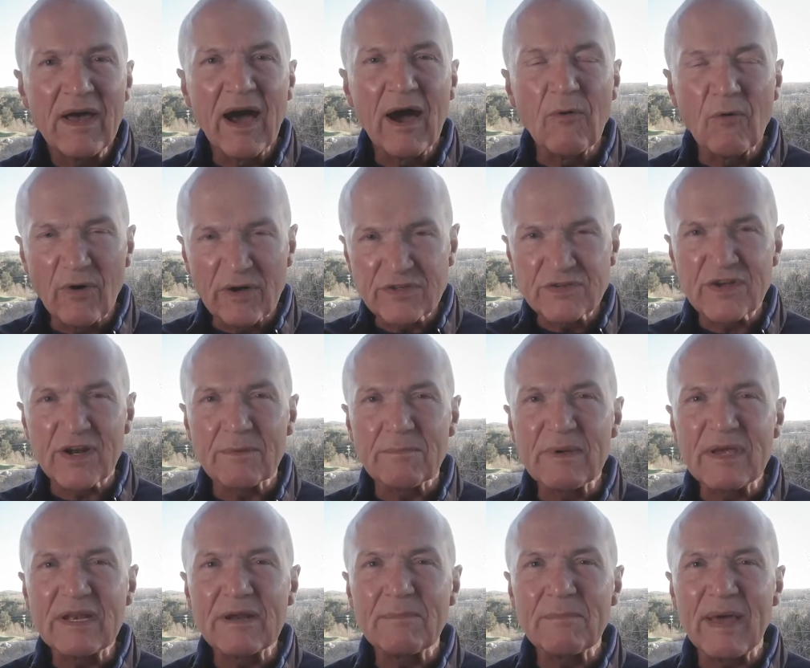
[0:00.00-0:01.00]
I want you to
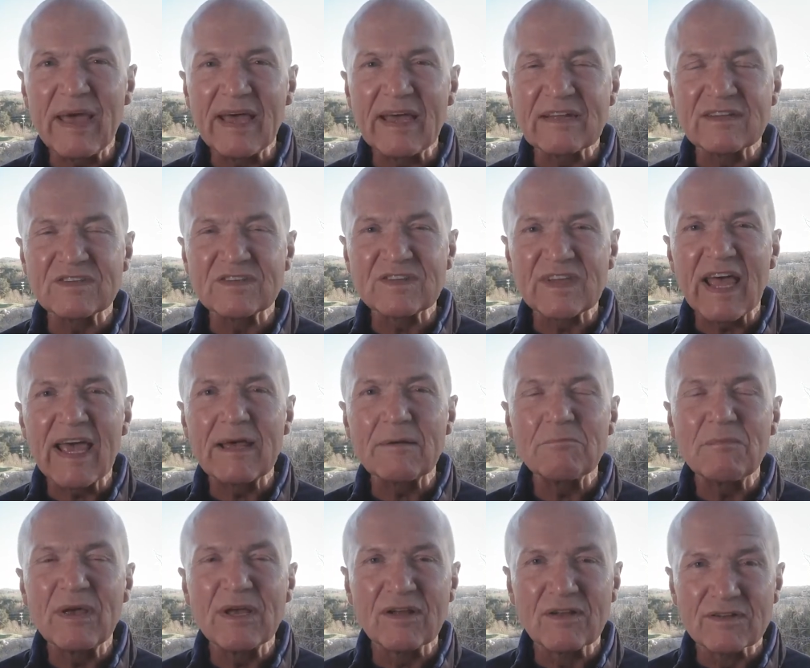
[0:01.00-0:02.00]
meet a man,
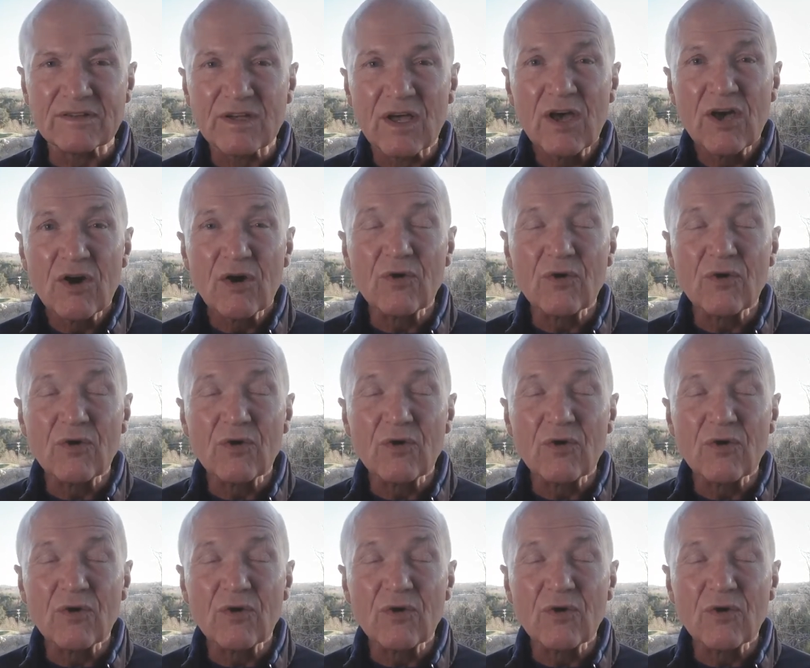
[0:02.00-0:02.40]
Stan Mills,